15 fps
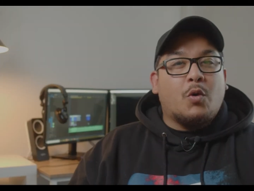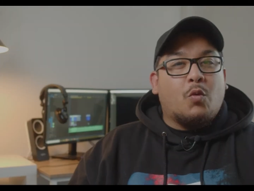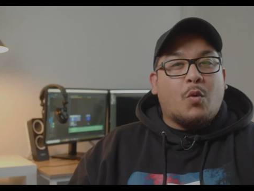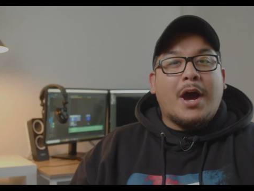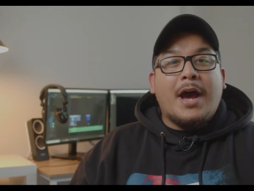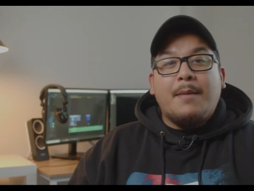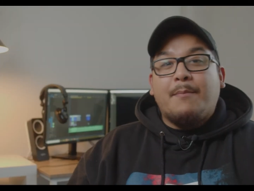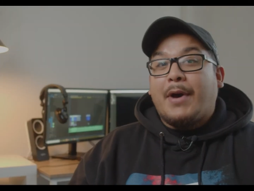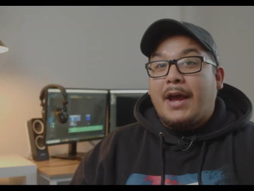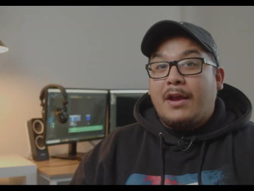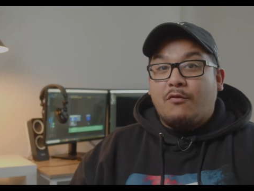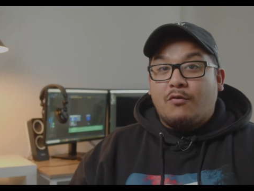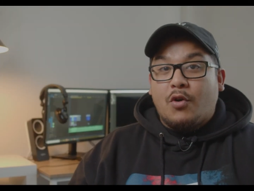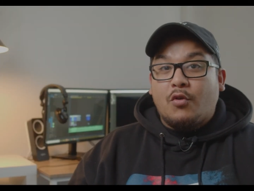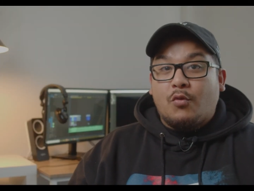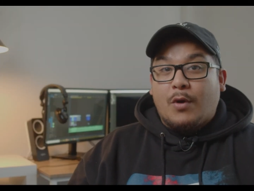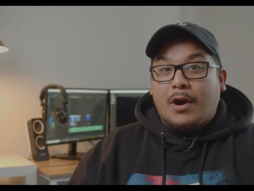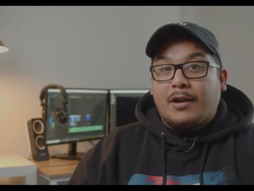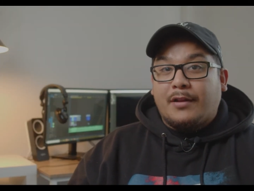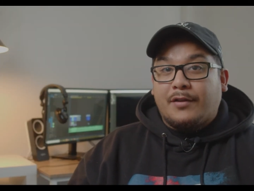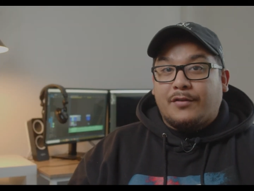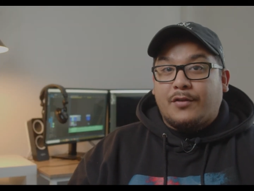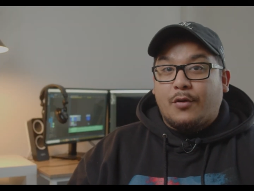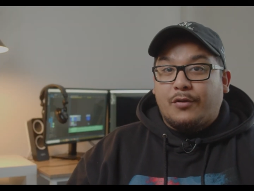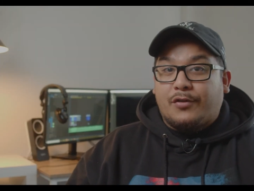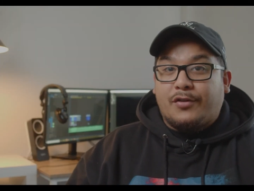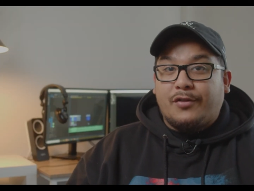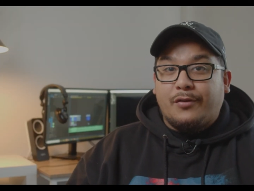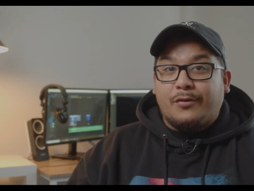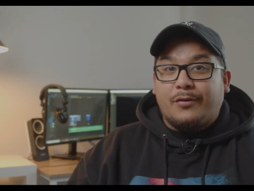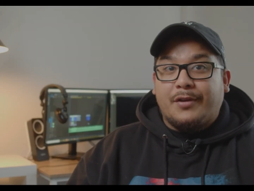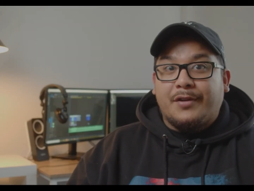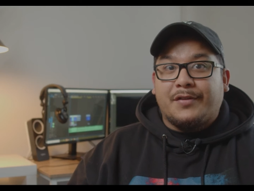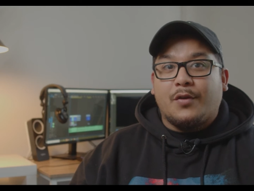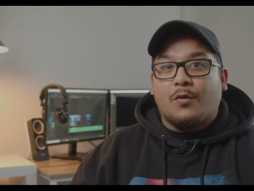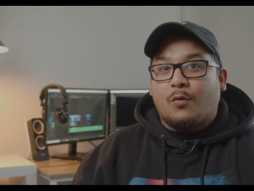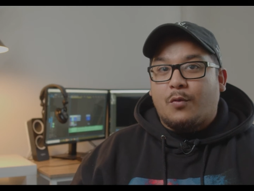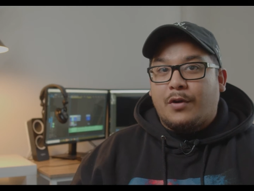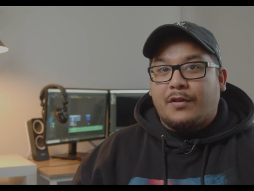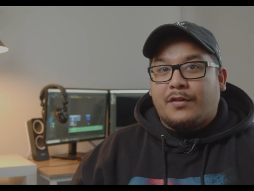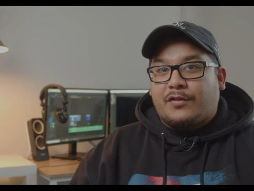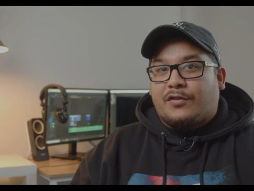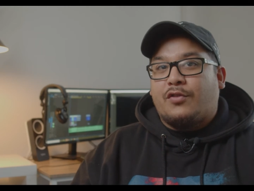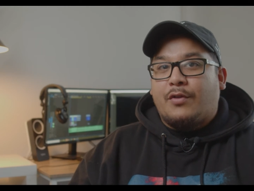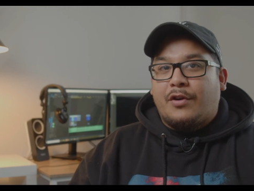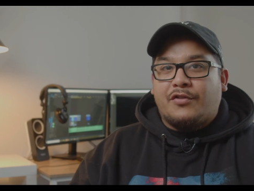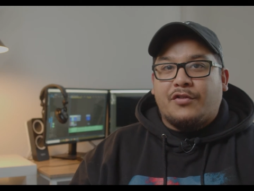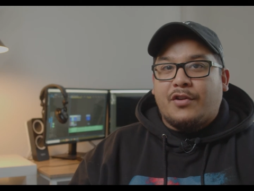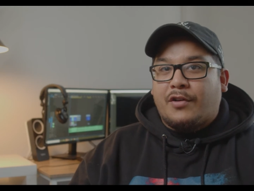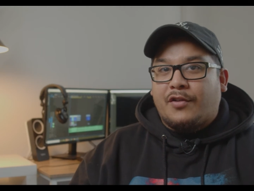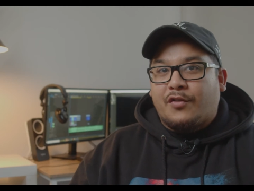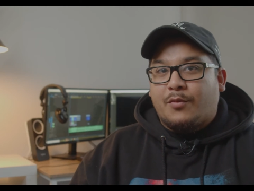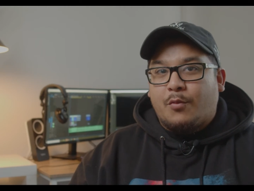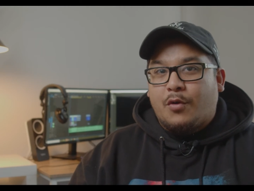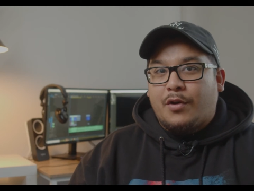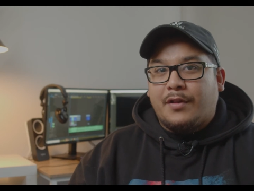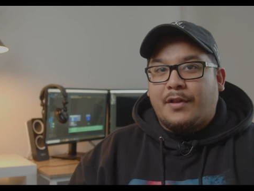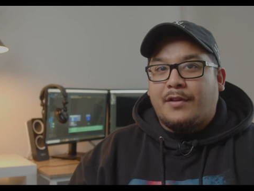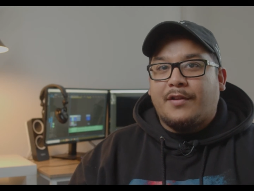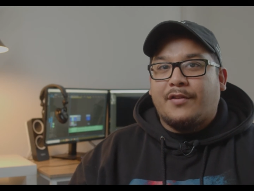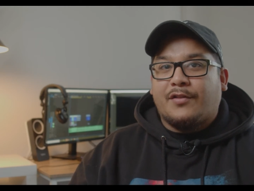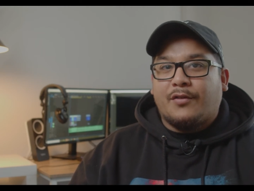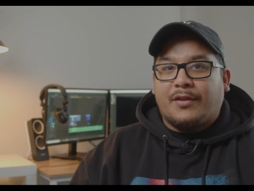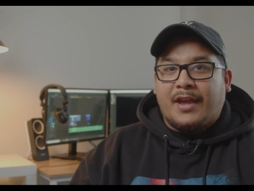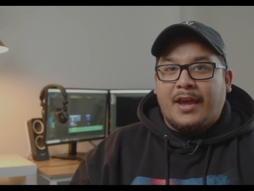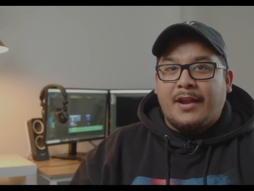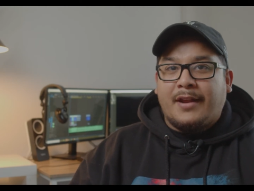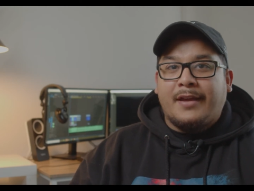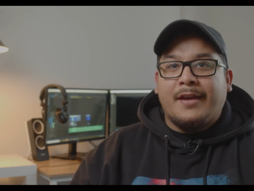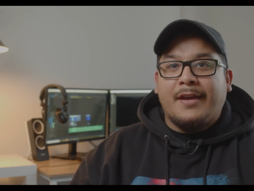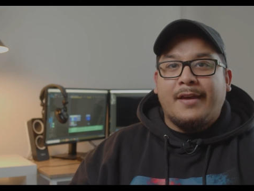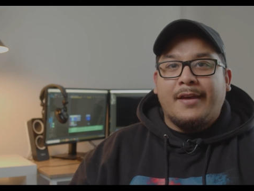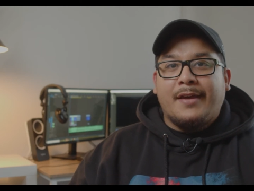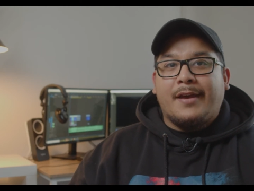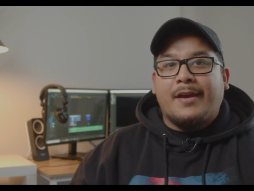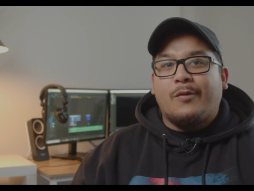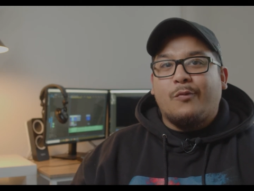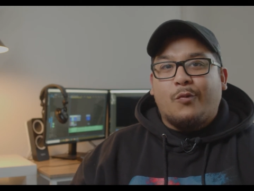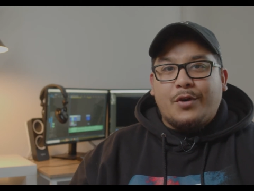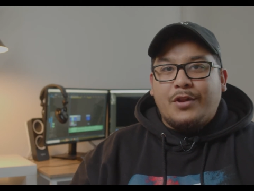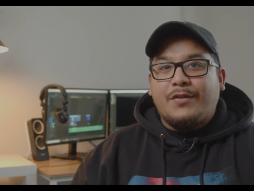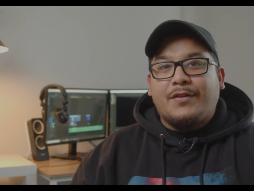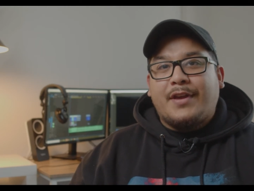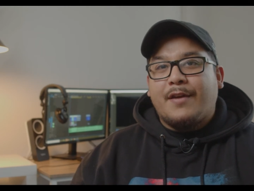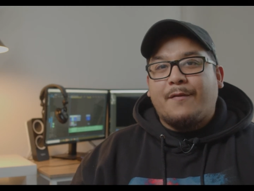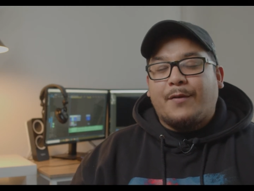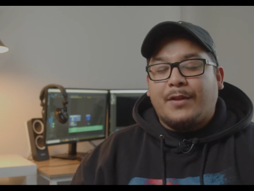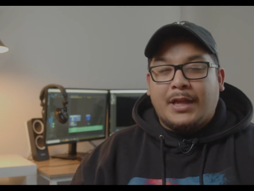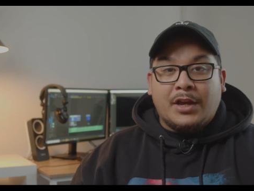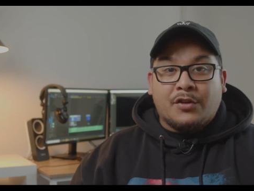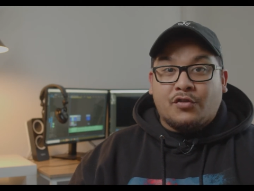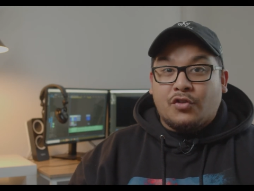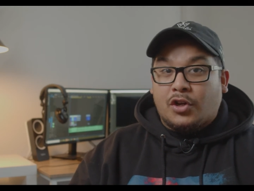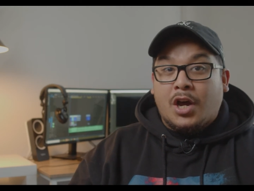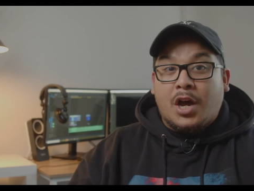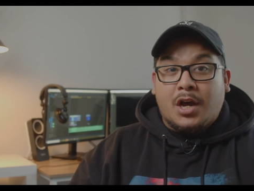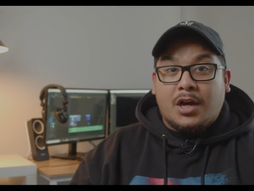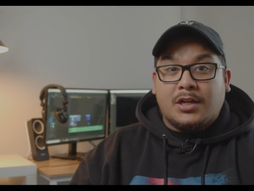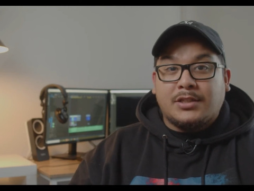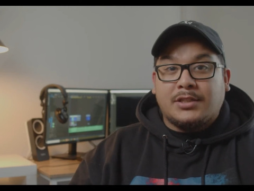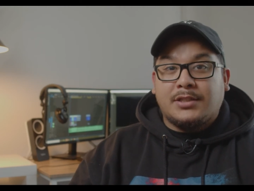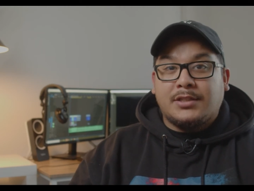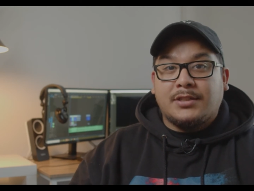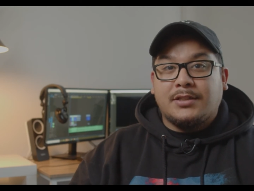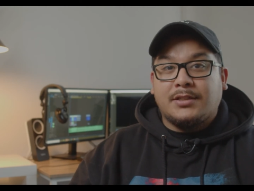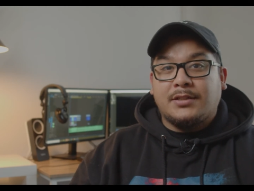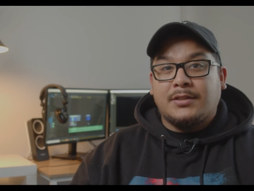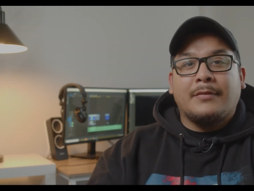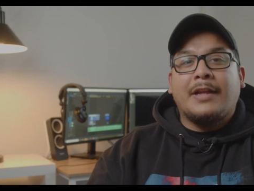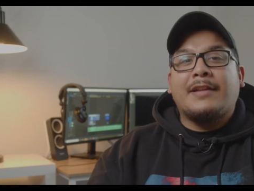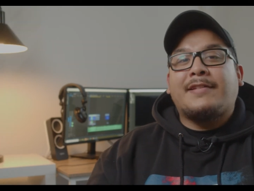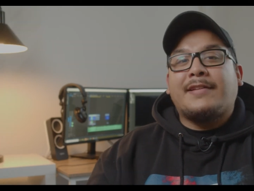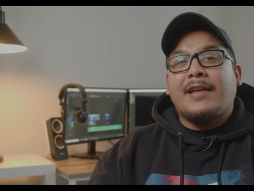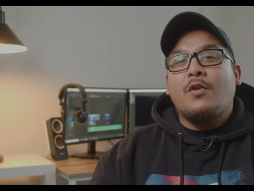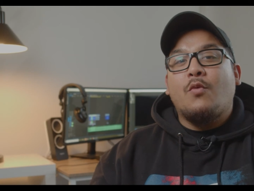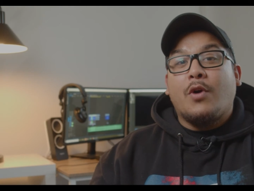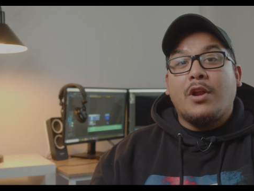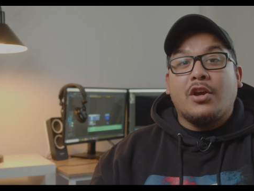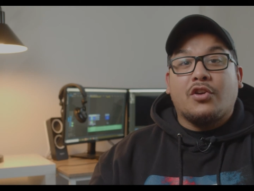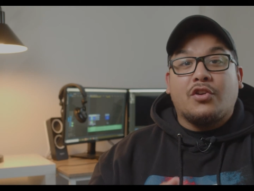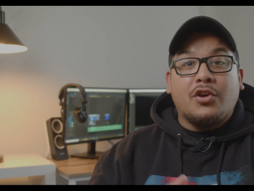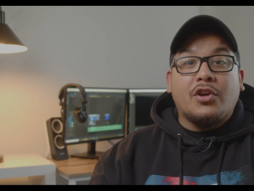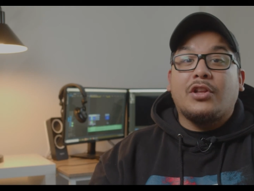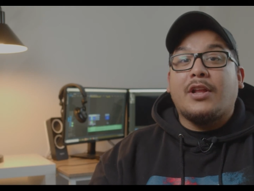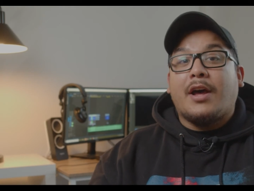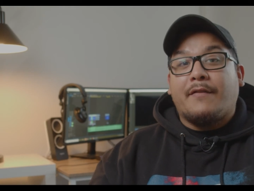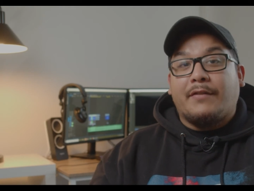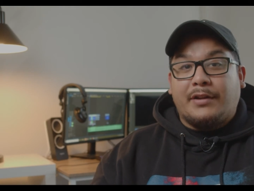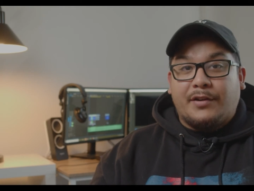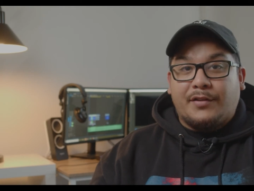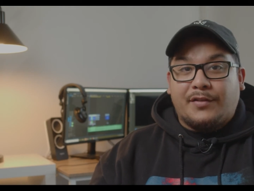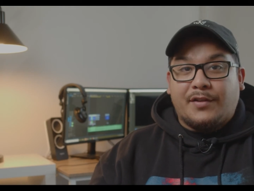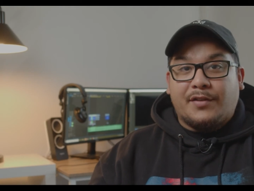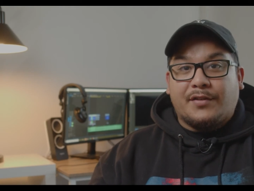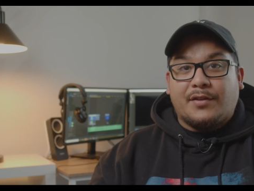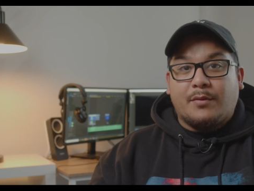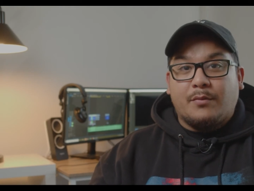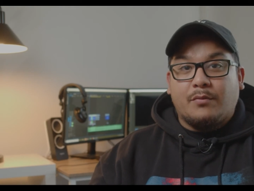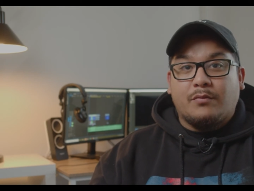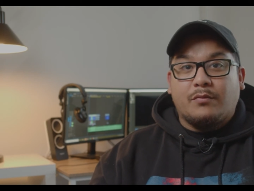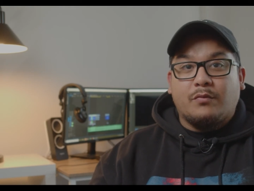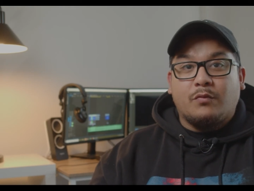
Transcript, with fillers: But why buy Rode Wireless Go 2? Is it worth $200 more than the Sokani? And what do you get for the extra cost? Let's say you want a good lavalier system.